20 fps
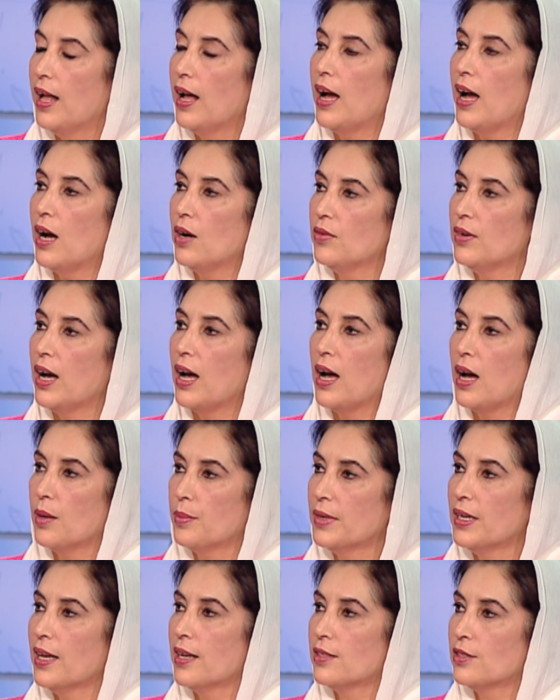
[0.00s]
Our
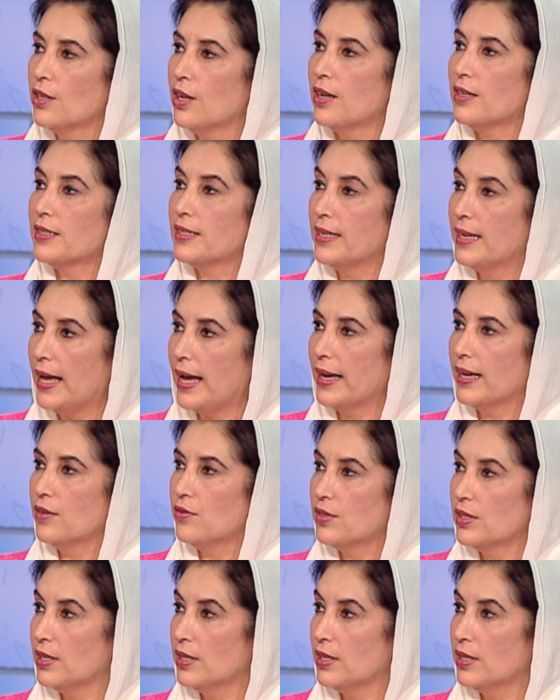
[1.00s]
army has lost lives